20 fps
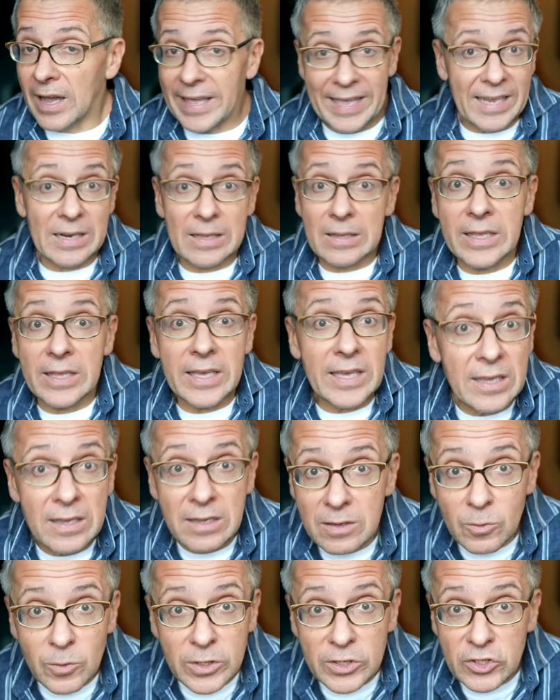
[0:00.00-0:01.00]

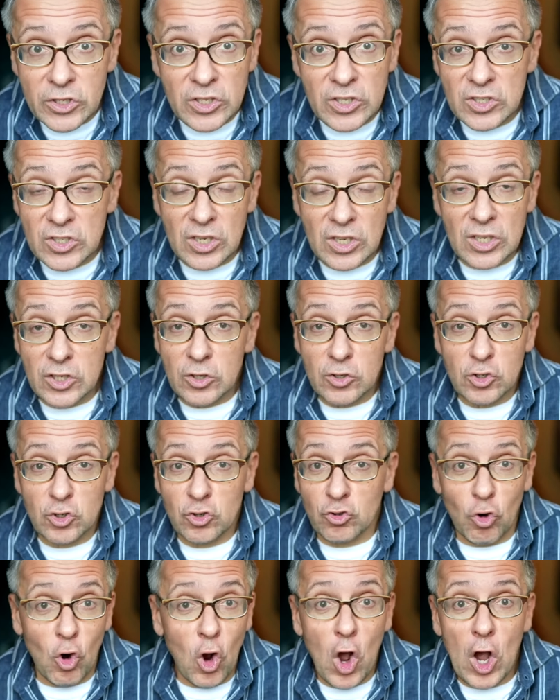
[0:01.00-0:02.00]
Italy, which is a
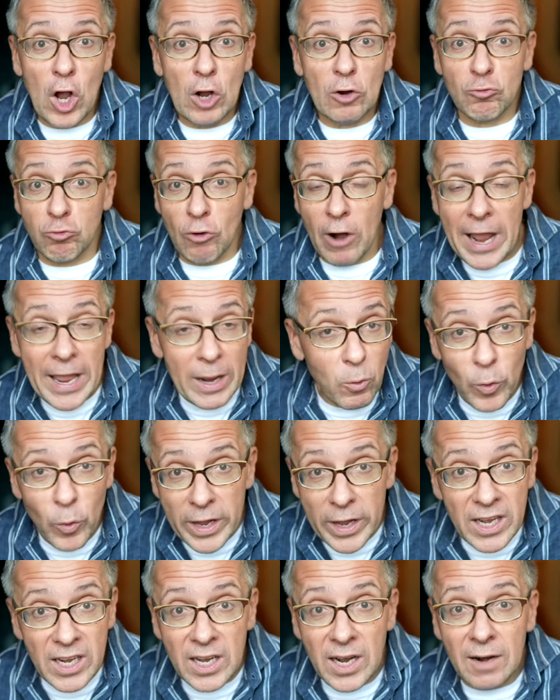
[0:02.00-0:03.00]
strong
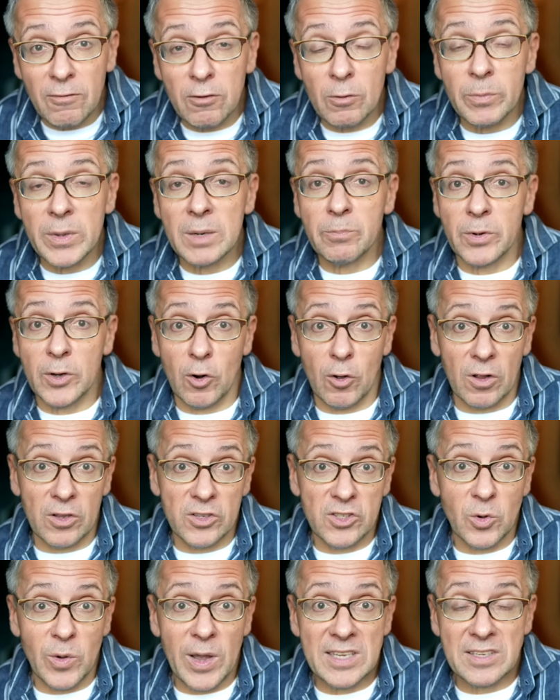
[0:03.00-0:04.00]
right-wing government but
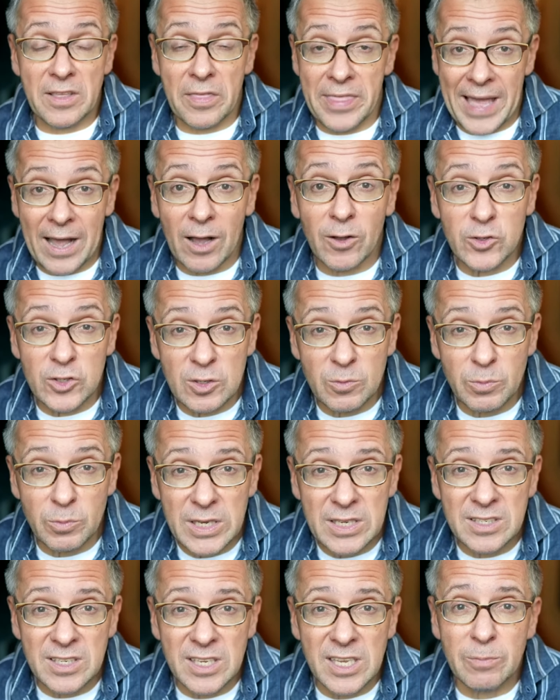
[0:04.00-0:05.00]
also has 1,000
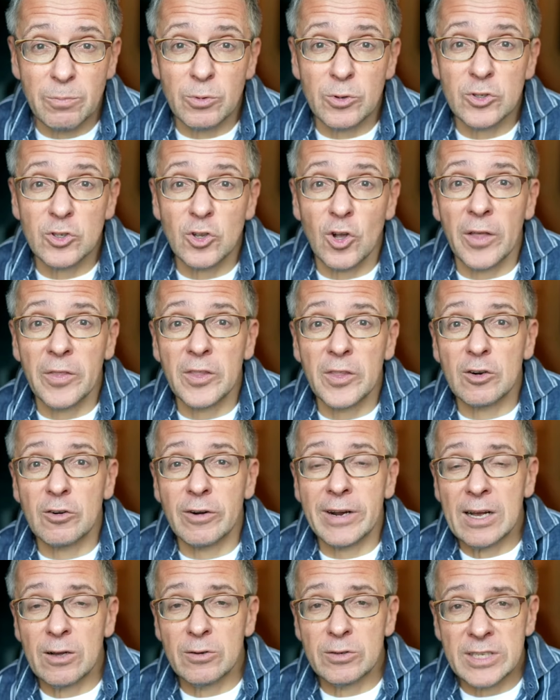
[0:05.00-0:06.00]
peacekeepers on the
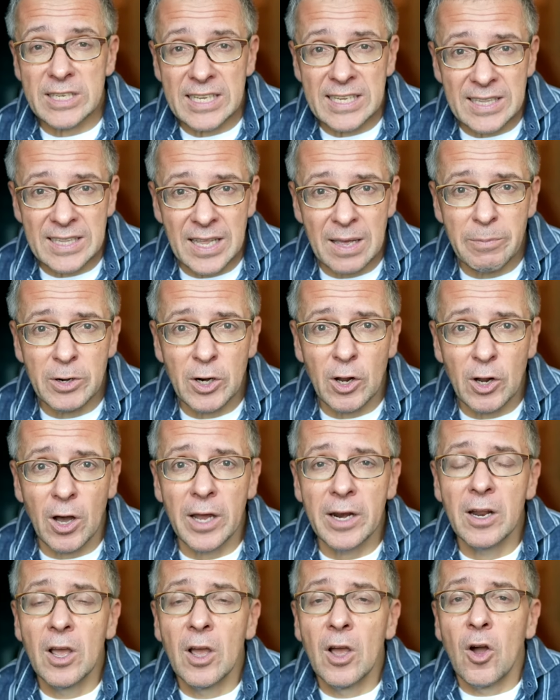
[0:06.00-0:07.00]
ground in
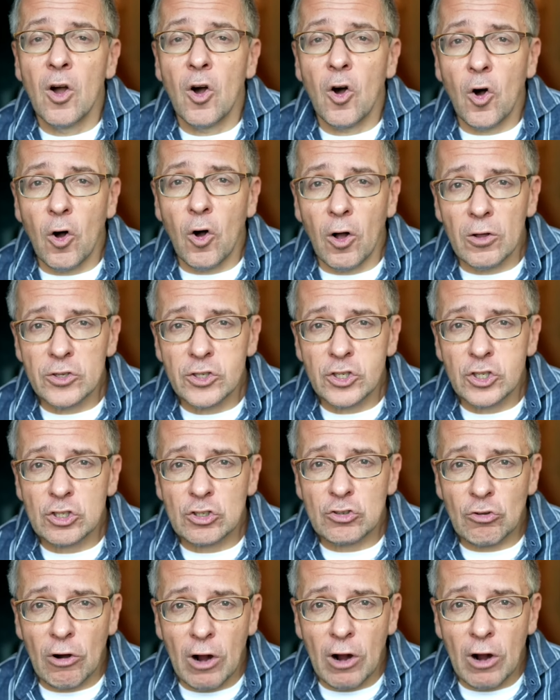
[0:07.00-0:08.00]
Lebanon, all
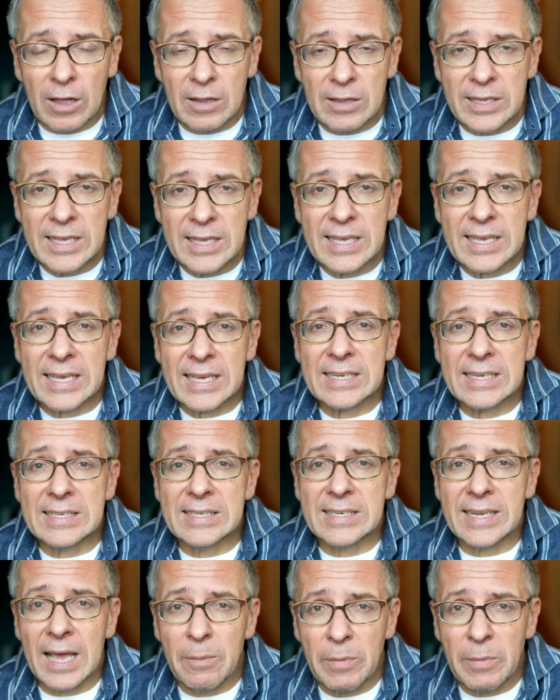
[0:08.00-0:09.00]
strongly
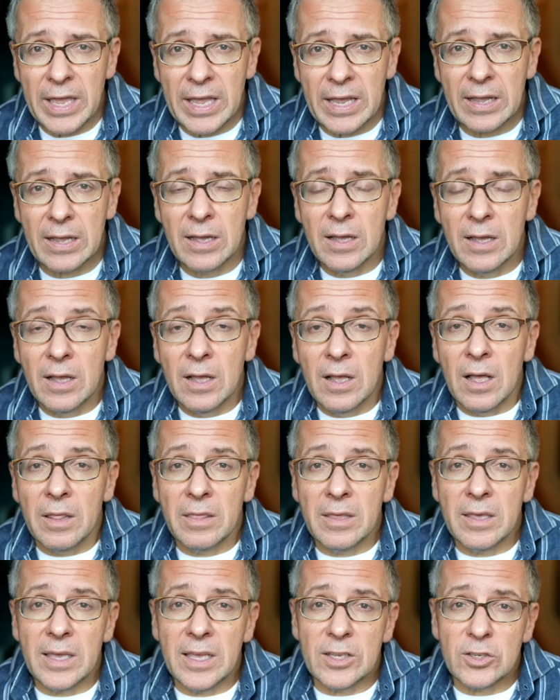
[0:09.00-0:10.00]
condemning
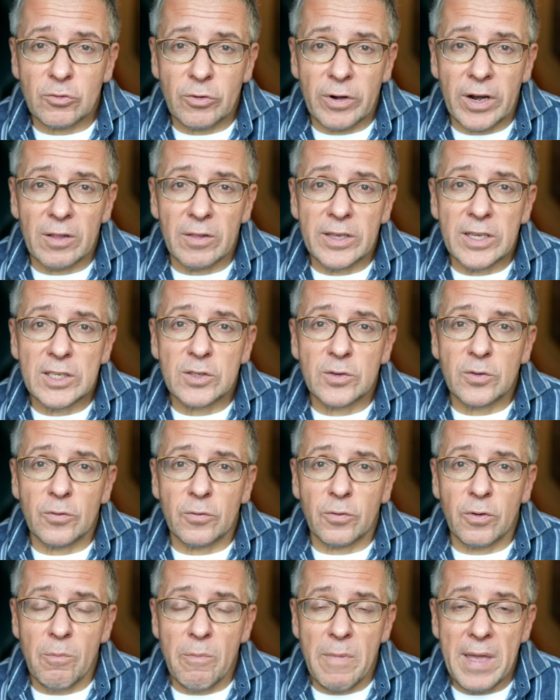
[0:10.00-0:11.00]
the Israelis
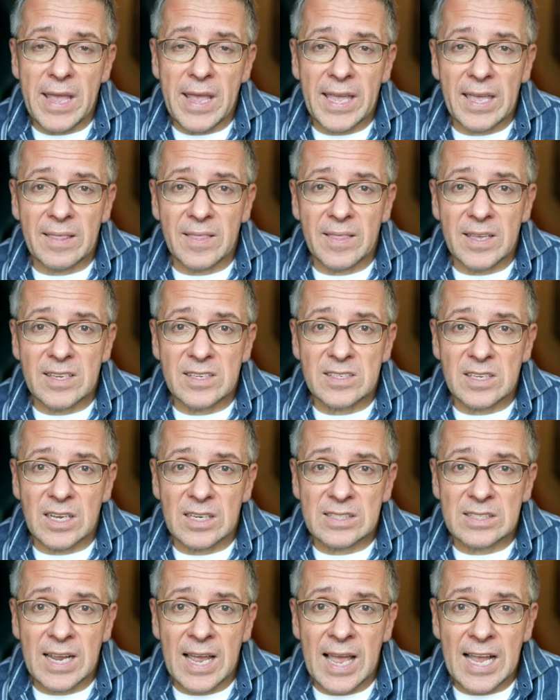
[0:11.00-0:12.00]
for making these
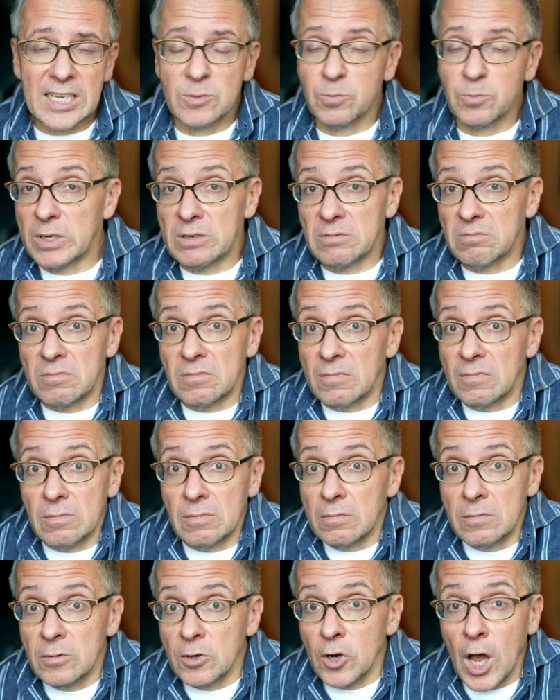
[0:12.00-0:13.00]
attacks, but
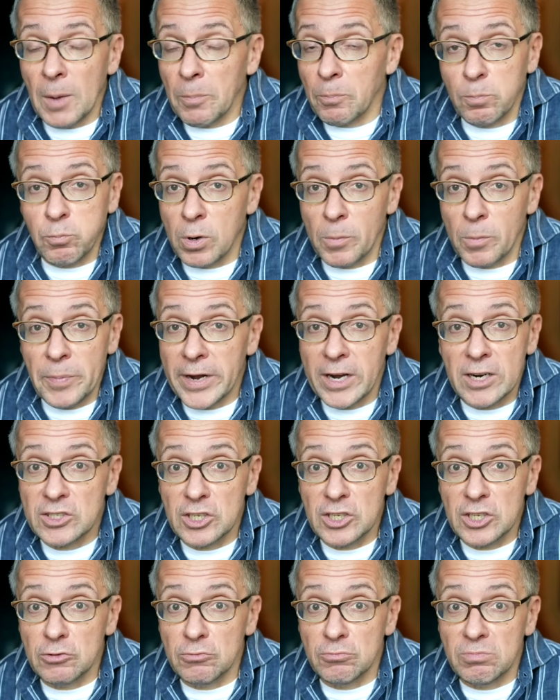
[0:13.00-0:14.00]
not
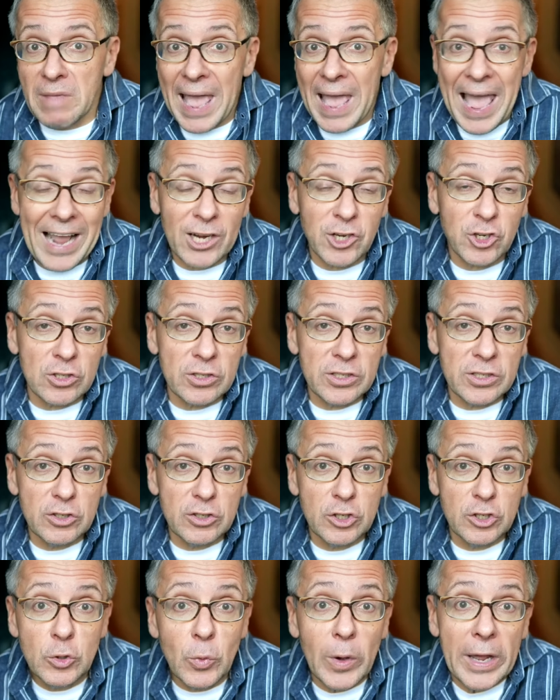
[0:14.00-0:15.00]
prepared to actually
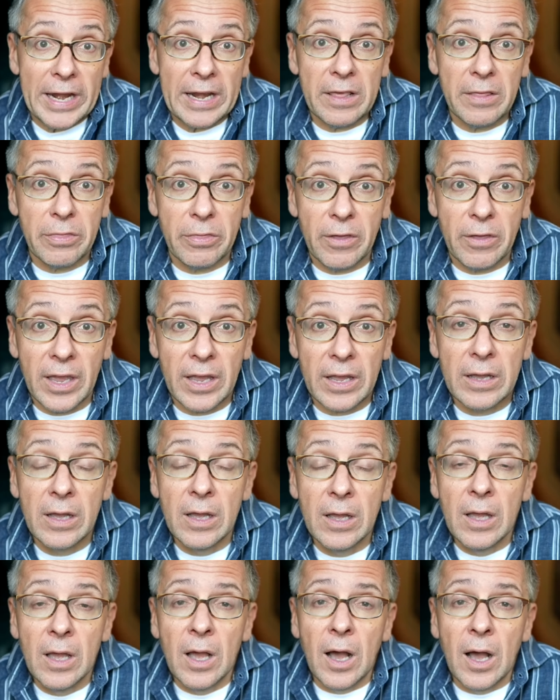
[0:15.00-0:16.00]
do anything
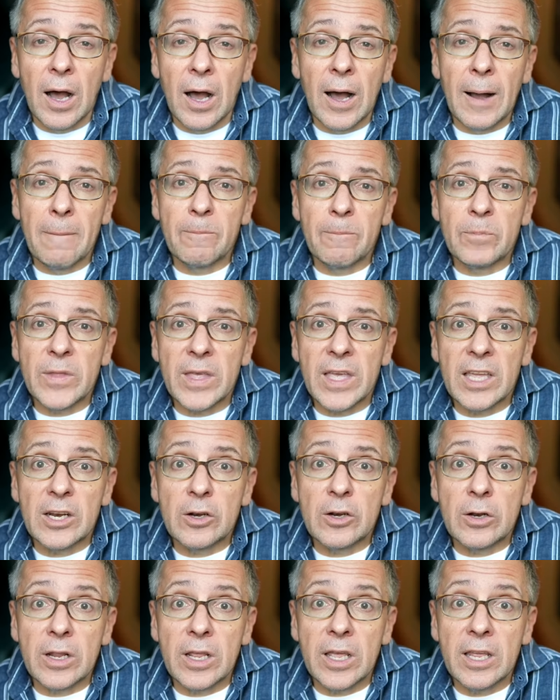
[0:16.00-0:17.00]

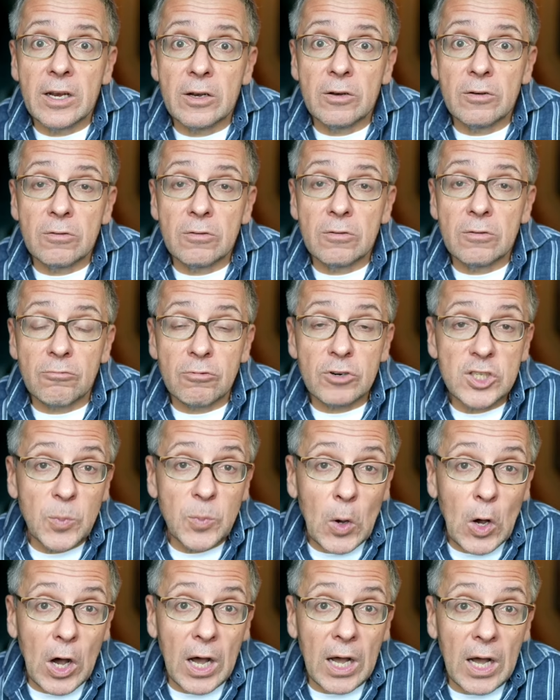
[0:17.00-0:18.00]
in
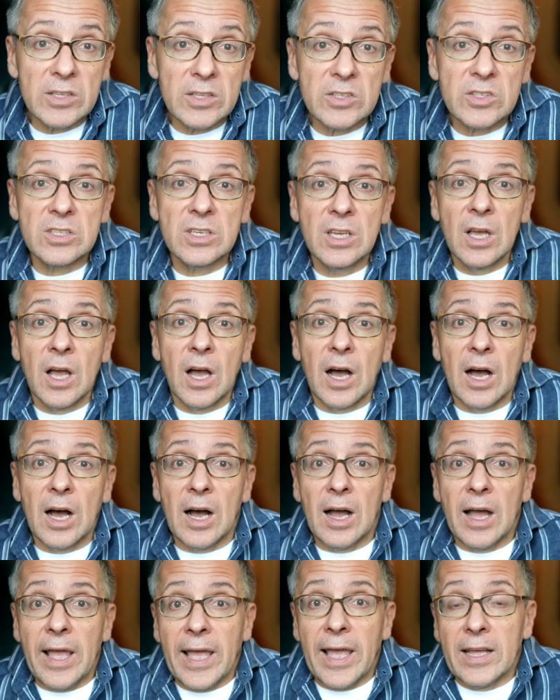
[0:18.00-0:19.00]
response.
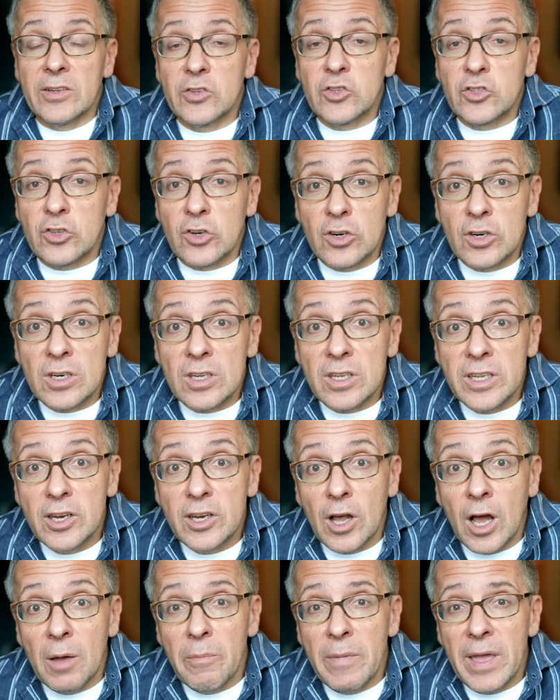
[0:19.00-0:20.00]
and certainly
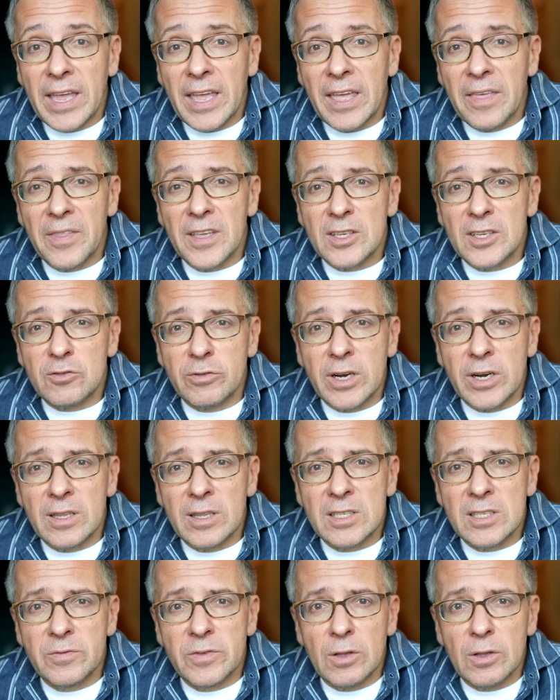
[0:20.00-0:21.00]
not making the
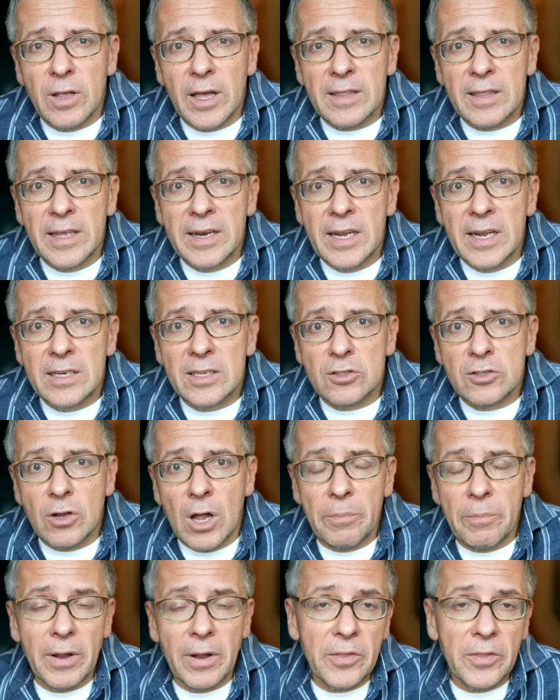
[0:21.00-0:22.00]
Israelis feel like they need to
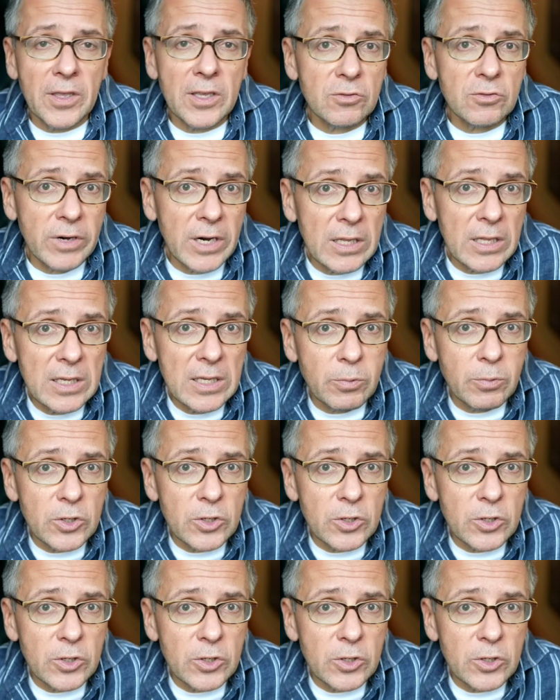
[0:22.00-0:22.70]
stop. Now, the Israeli